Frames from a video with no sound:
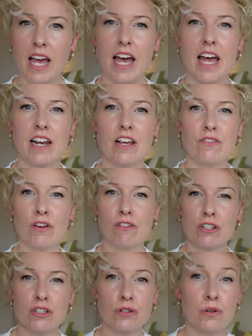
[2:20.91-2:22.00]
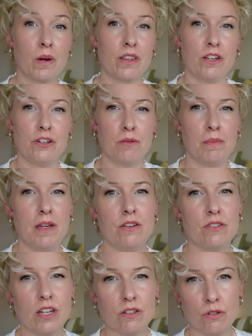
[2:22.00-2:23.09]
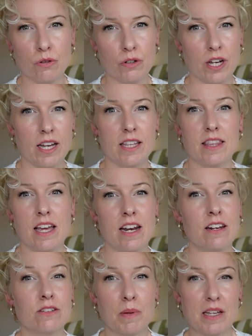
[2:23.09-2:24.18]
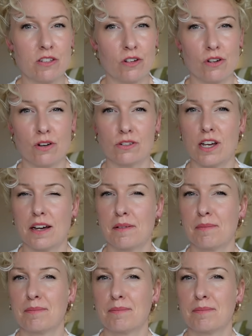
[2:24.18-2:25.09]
And if you're unsure whether you should be using a sauna, then speak to your doctor.